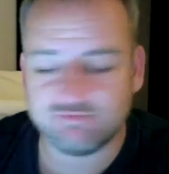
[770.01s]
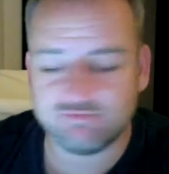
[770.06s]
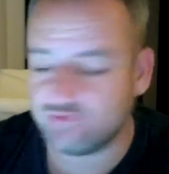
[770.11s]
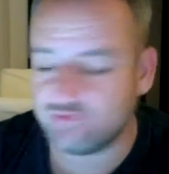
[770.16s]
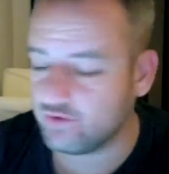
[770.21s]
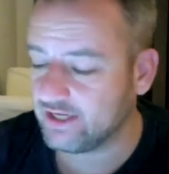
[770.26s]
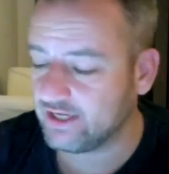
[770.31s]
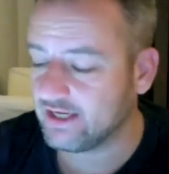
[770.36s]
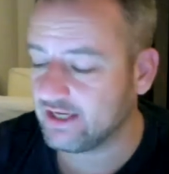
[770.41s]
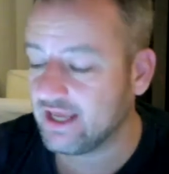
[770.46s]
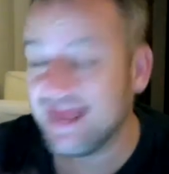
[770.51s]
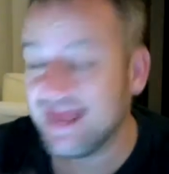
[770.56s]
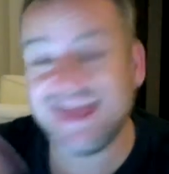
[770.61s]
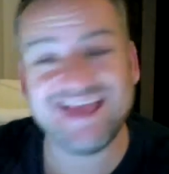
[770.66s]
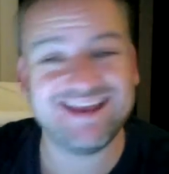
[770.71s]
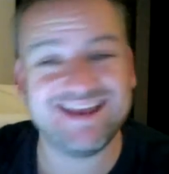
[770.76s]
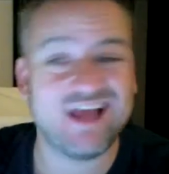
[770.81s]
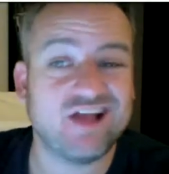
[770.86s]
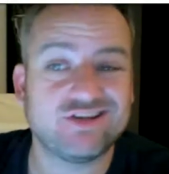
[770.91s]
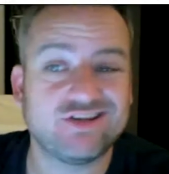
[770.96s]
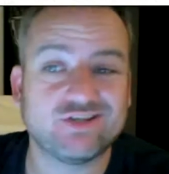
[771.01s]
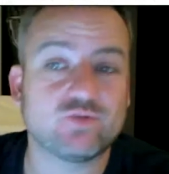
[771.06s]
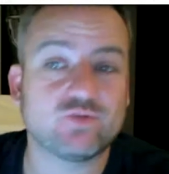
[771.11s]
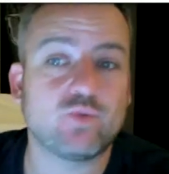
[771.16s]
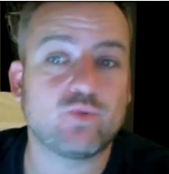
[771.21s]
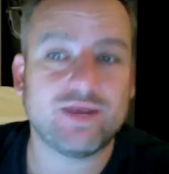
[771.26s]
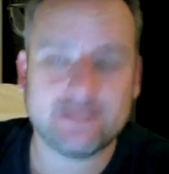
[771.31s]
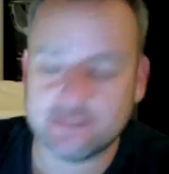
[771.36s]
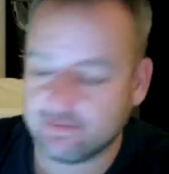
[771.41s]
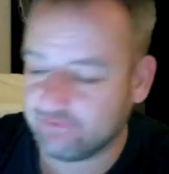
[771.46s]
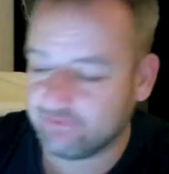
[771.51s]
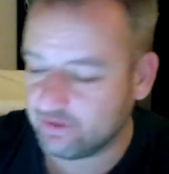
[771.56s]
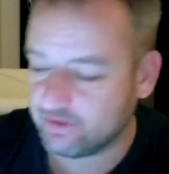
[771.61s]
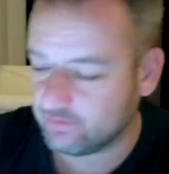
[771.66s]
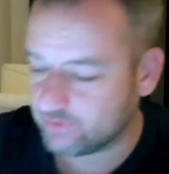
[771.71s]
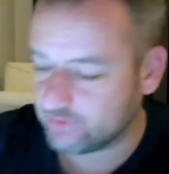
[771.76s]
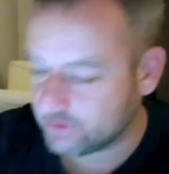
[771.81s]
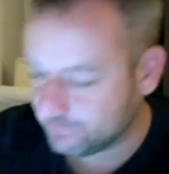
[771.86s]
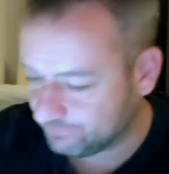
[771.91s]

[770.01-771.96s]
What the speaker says: voting and not just waste a vote.